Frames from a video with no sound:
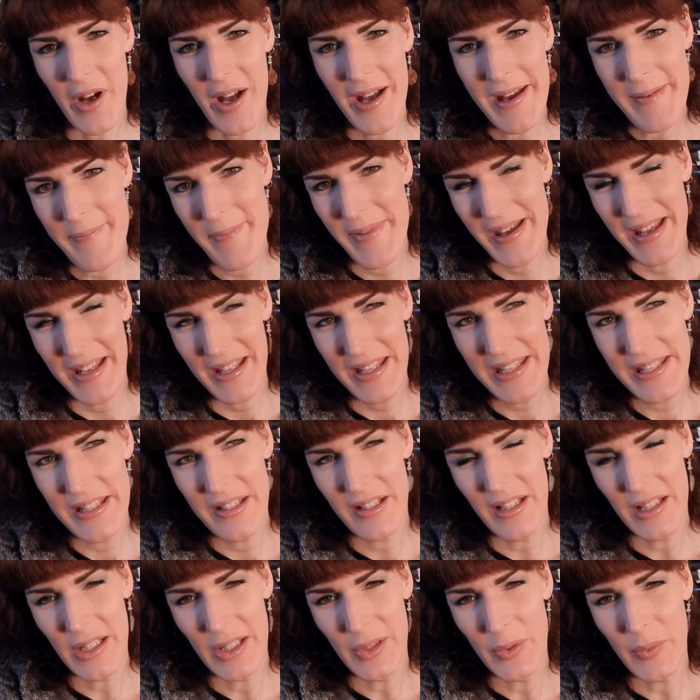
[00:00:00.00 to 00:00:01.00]
I'm
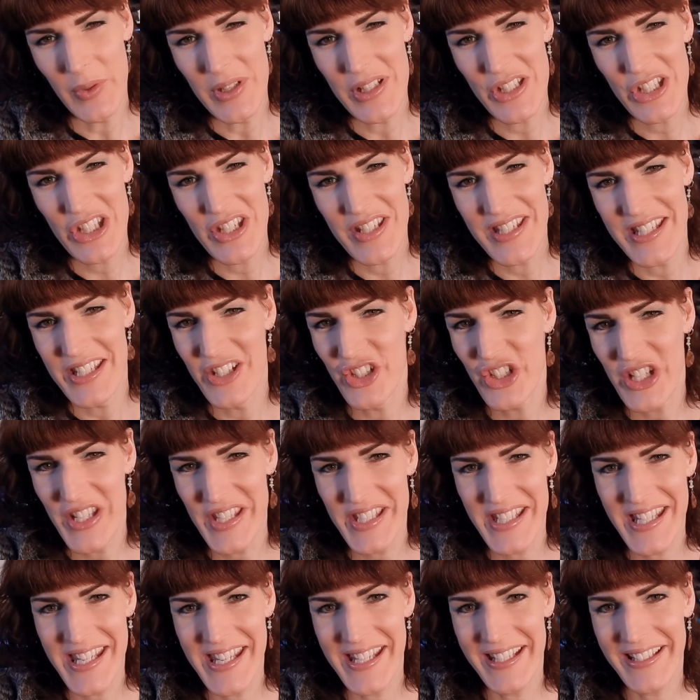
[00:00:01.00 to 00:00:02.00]
ill, which is
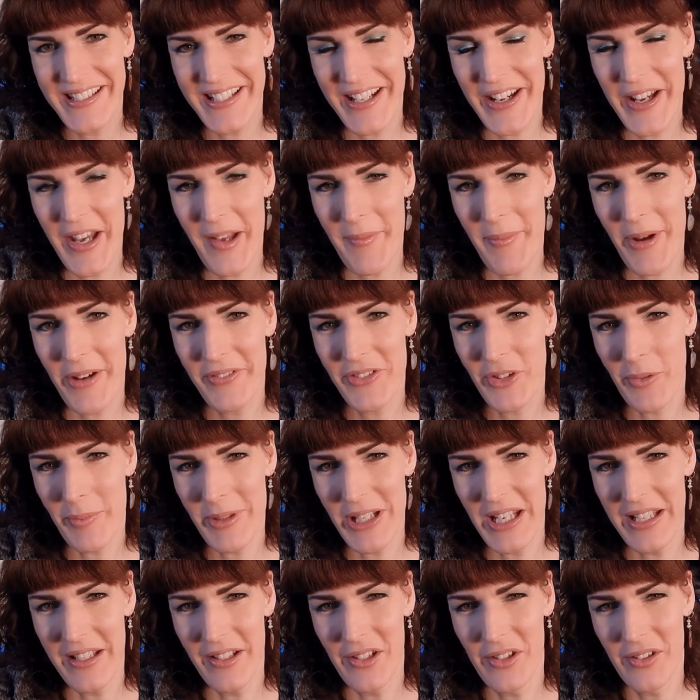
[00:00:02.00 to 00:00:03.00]
interesting. I've not
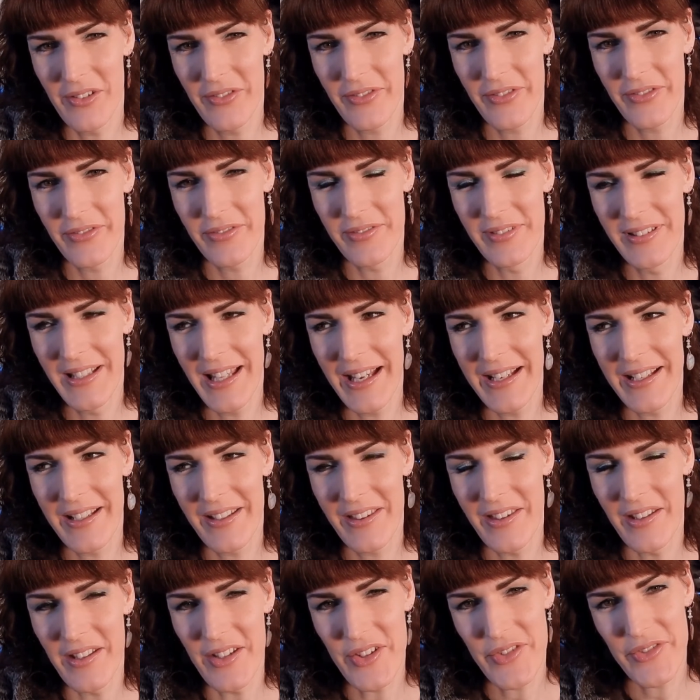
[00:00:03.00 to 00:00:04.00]
been ill
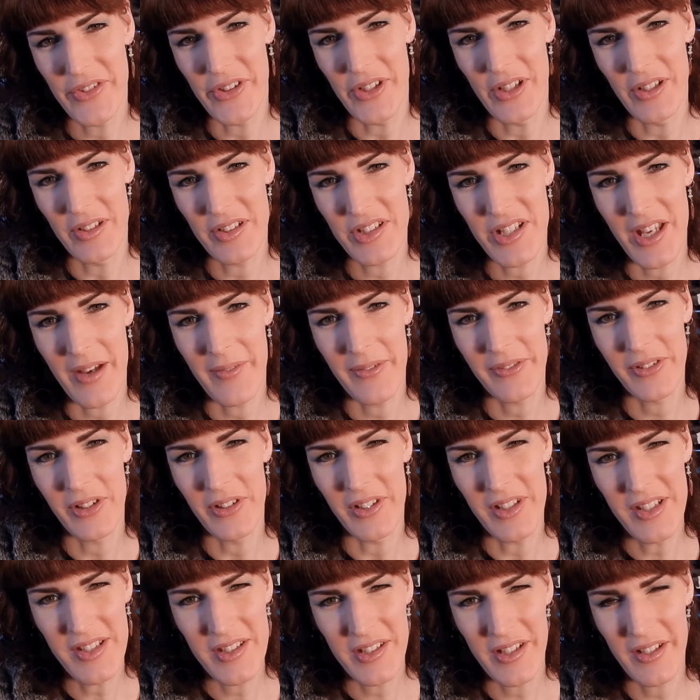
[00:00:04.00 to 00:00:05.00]
like this for a long time. I've
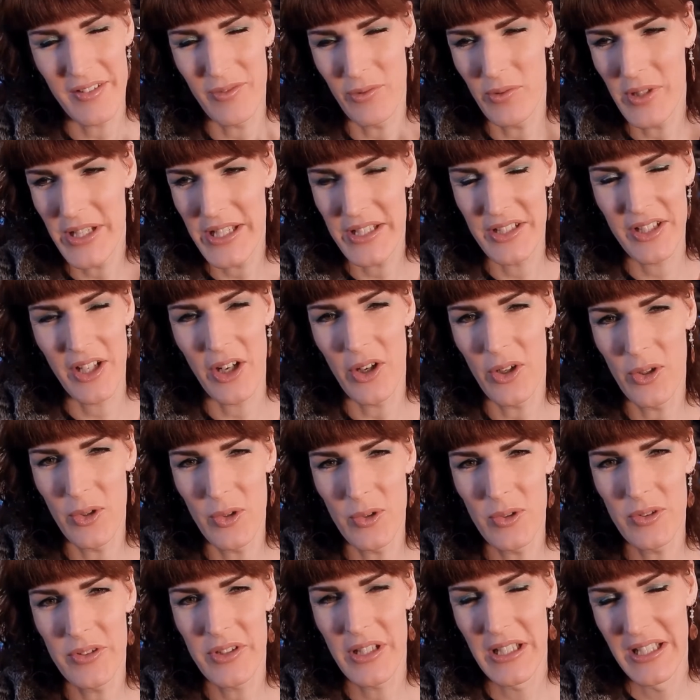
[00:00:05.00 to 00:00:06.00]
got this kind of weird
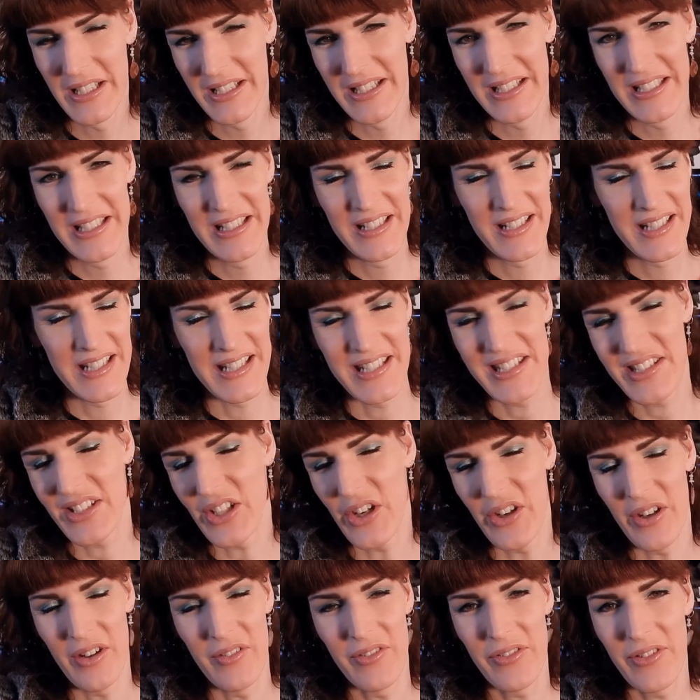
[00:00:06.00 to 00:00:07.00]
cold. It's
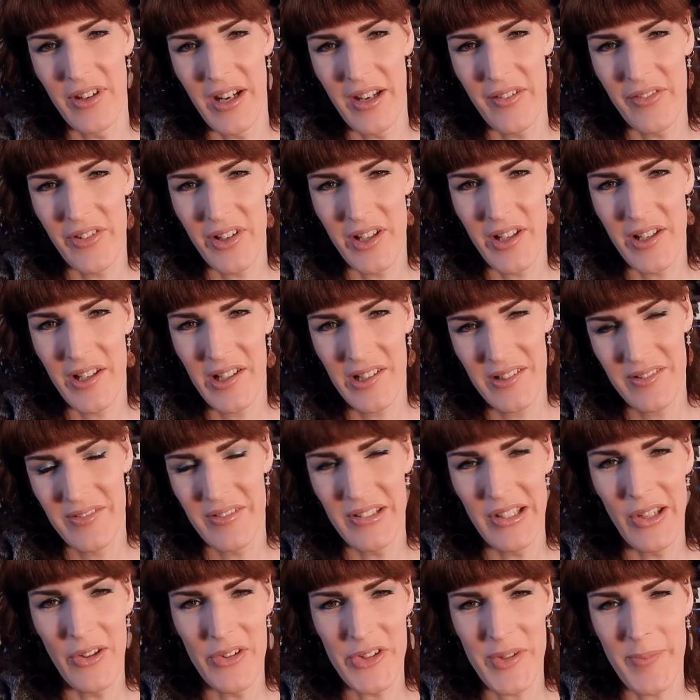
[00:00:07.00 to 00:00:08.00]
going on forever.
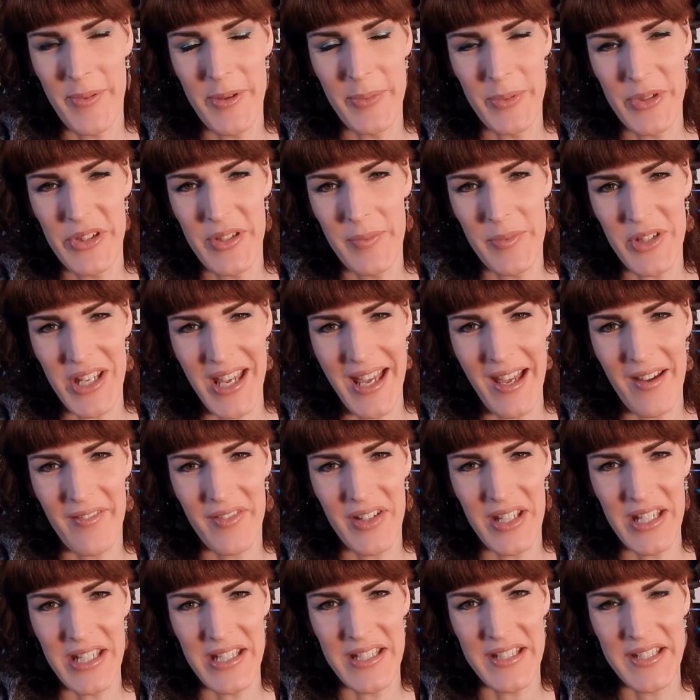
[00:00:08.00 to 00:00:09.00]
Lots of people seem to have
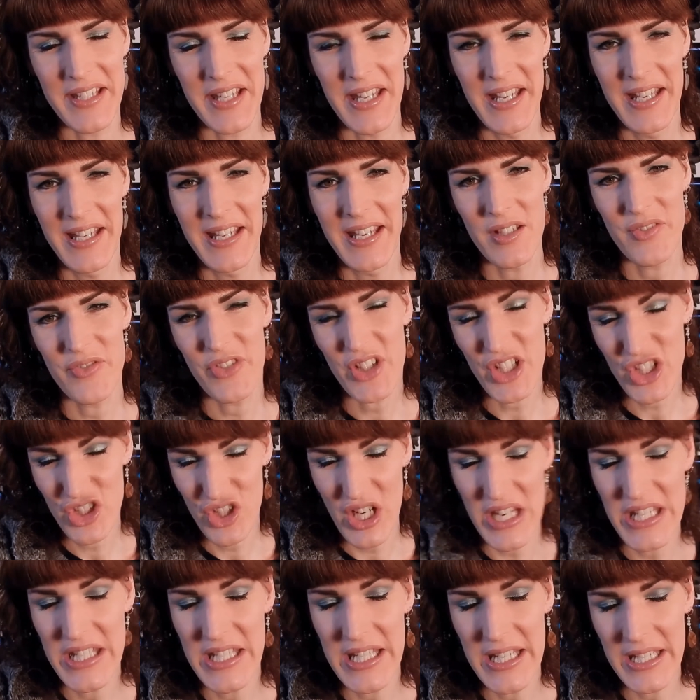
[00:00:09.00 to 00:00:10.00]
it. It's
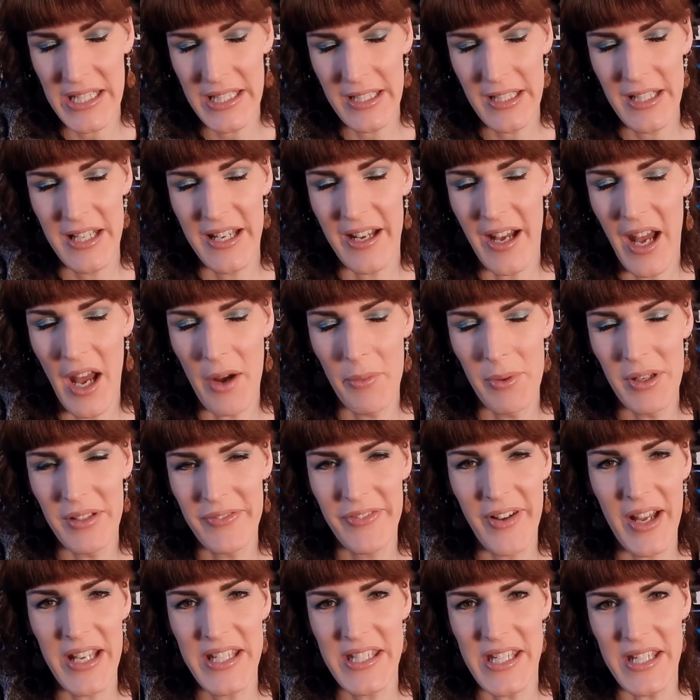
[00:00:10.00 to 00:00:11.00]
frustrating. I will
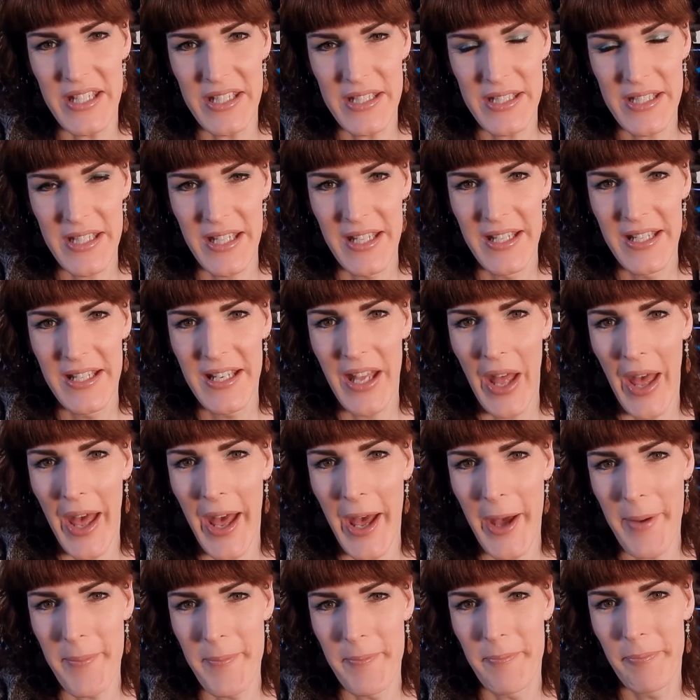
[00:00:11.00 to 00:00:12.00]
fight it.
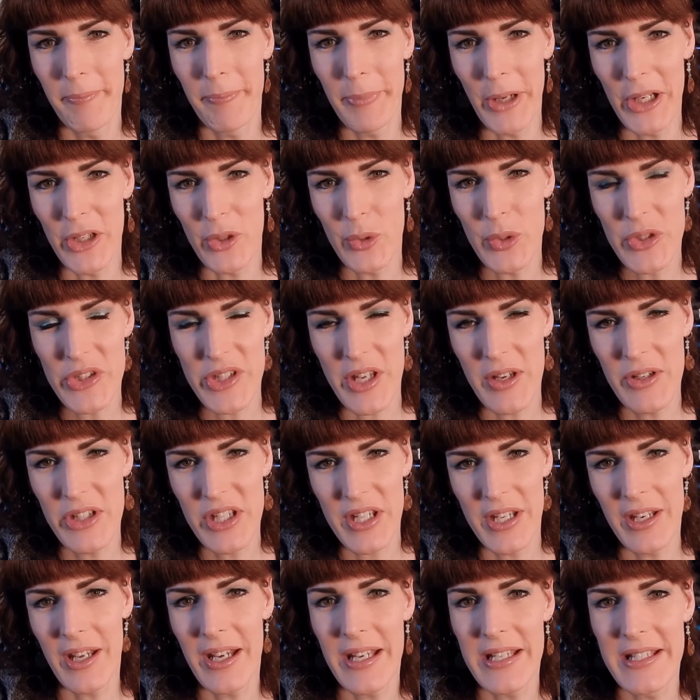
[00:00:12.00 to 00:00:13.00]
But also
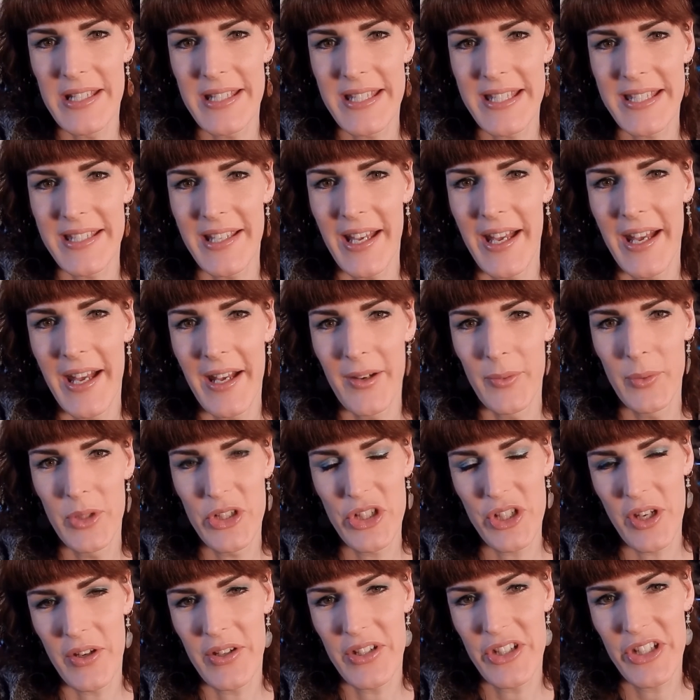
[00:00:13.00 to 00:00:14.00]
tonight, we're
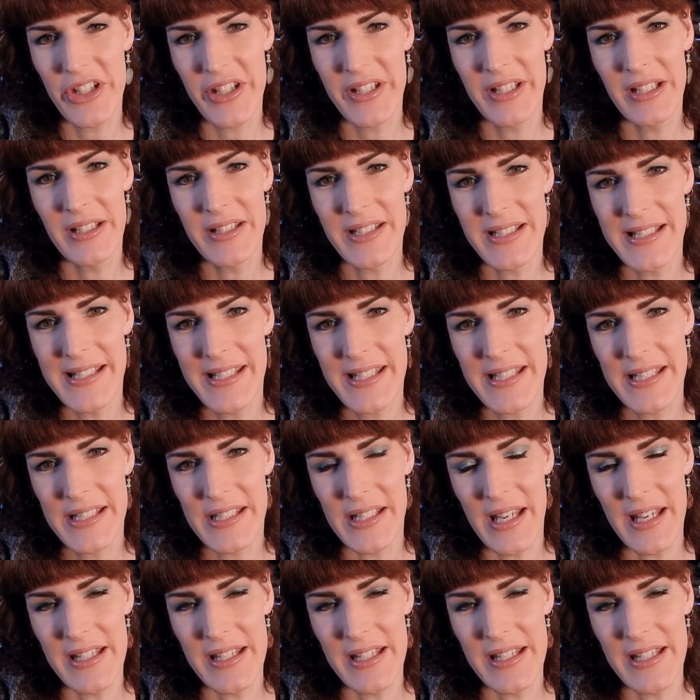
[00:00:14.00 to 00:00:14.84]
showing Schindler's List